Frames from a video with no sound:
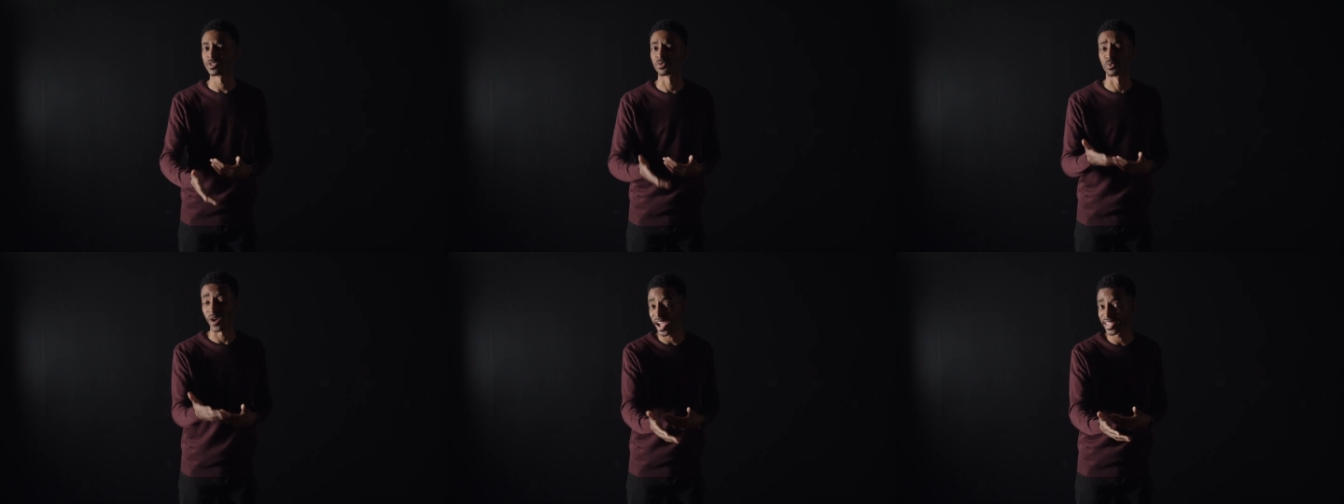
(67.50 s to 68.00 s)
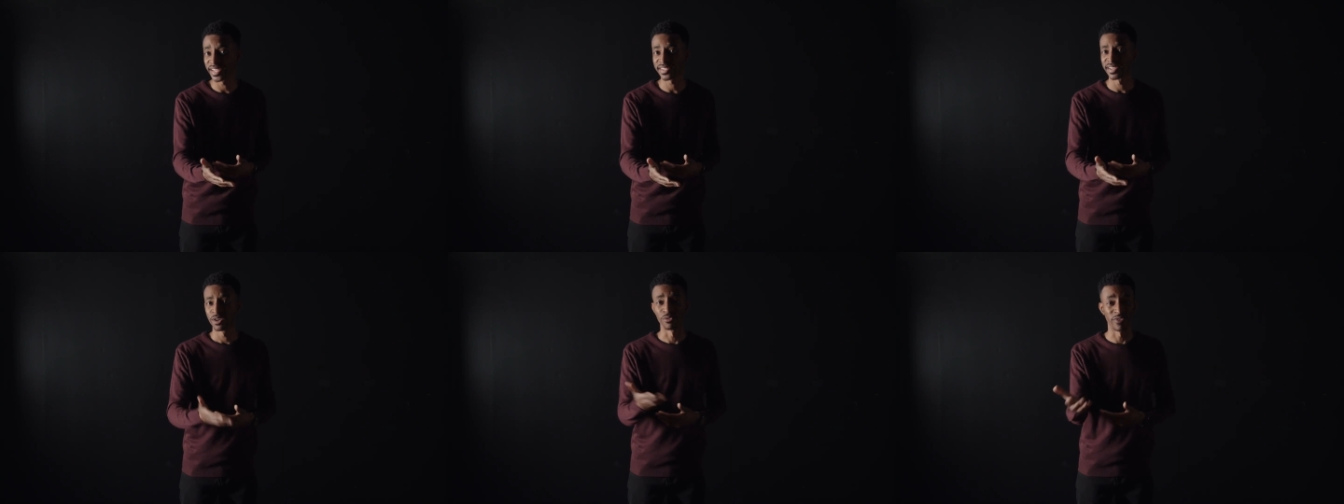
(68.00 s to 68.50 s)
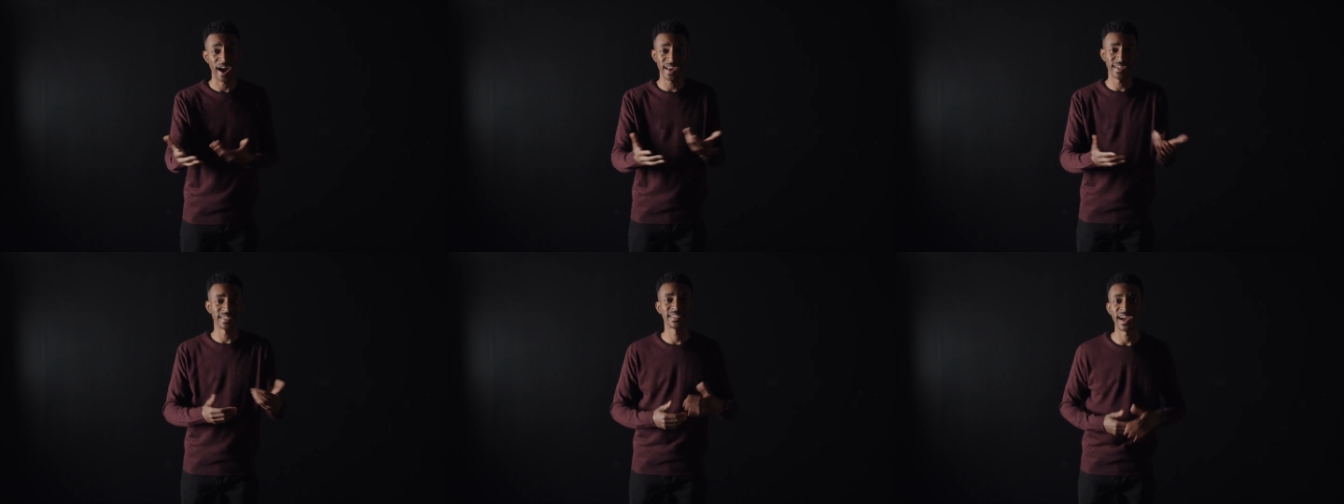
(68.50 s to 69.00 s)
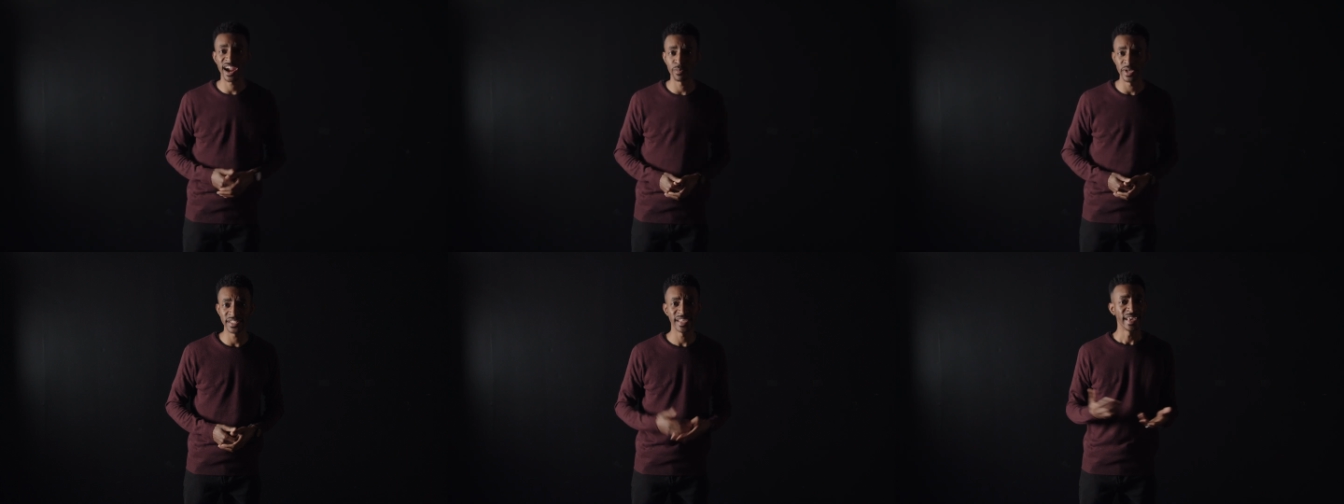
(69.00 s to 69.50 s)
was riots, violent
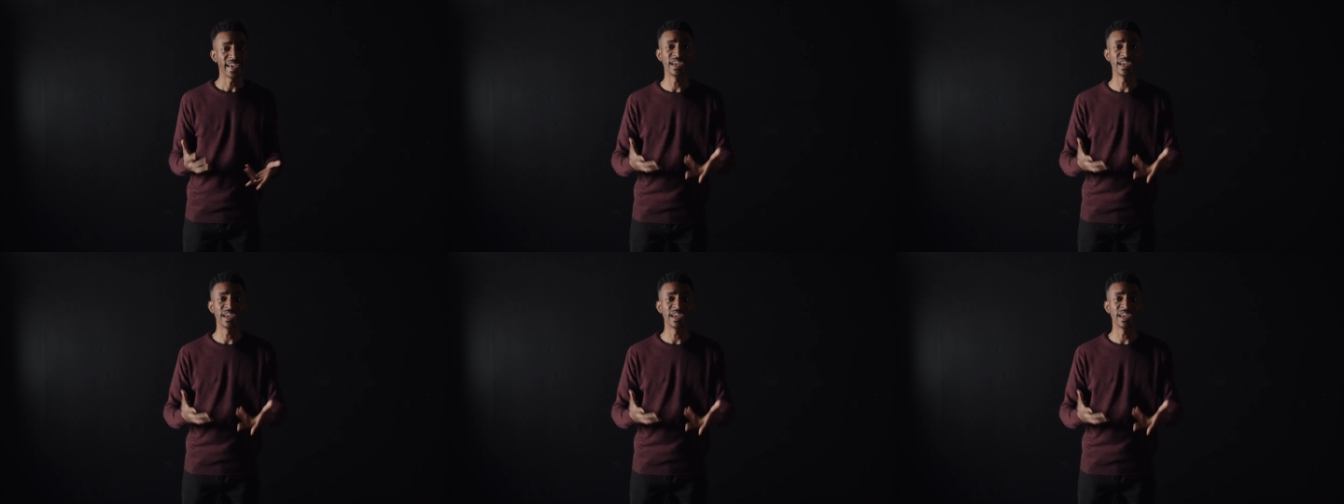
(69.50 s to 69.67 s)
tyrants,